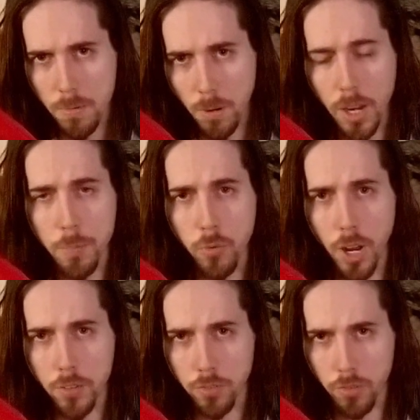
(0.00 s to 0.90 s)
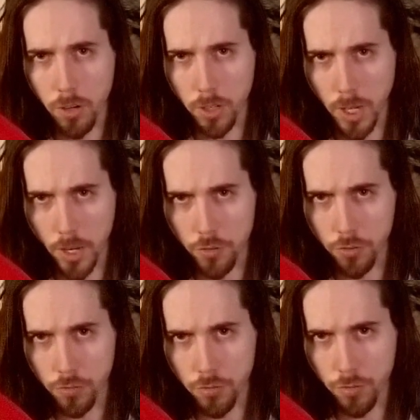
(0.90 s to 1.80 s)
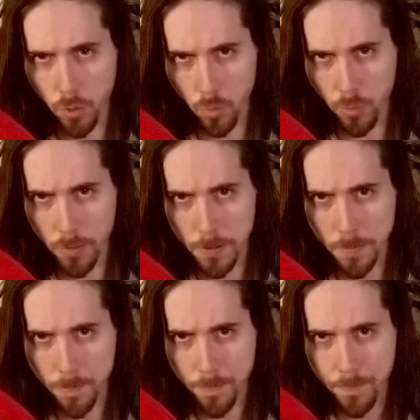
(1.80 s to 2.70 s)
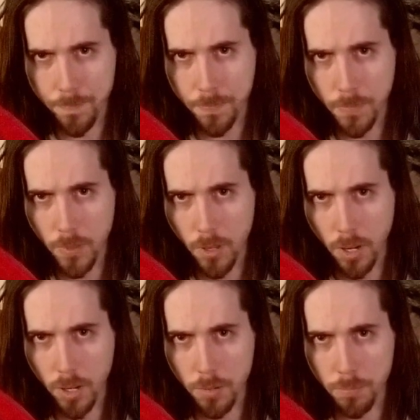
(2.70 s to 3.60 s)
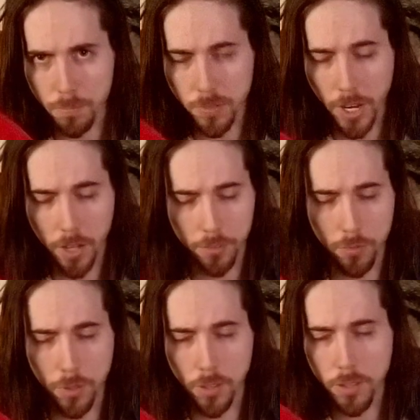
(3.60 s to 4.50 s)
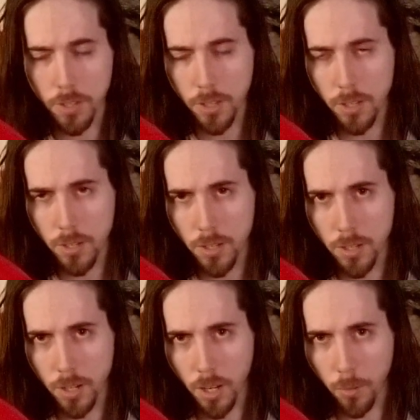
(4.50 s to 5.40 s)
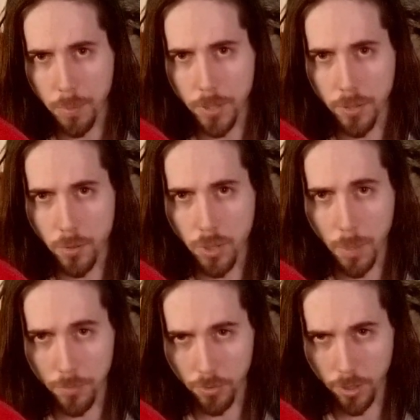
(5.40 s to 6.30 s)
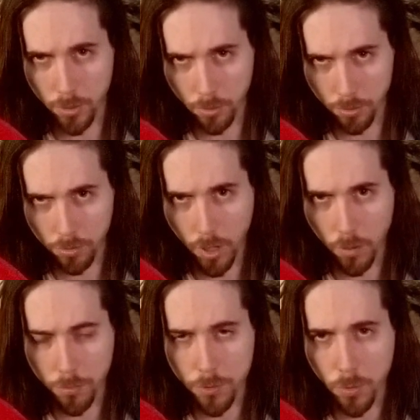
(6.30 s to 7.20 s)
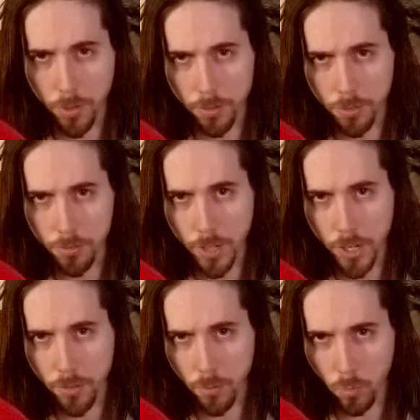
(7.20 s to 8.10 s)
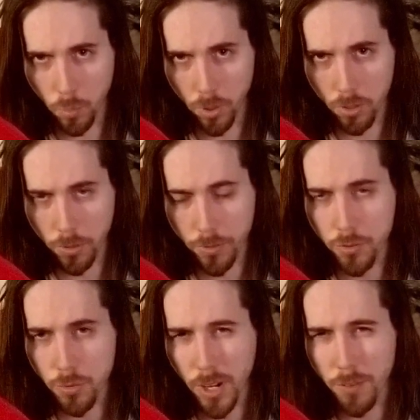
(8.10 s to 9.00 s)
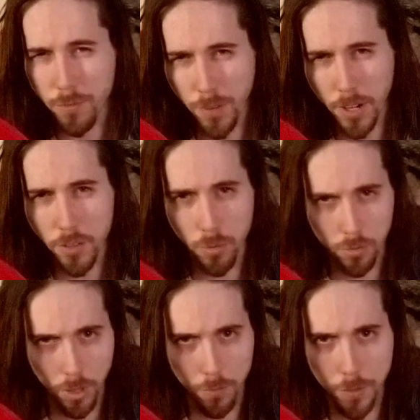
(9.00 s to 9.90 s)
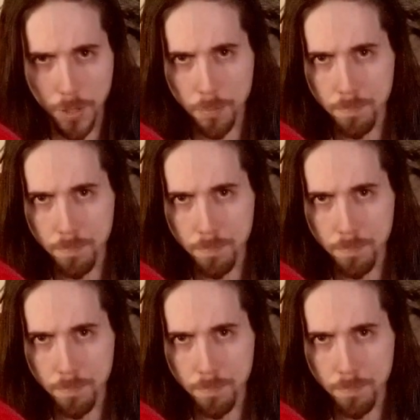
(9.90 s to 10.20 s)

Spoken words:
I am Grand Scholar Cassius Stone. I am tasked with helping newcomers like yourself to understand the world that you now find yourself in.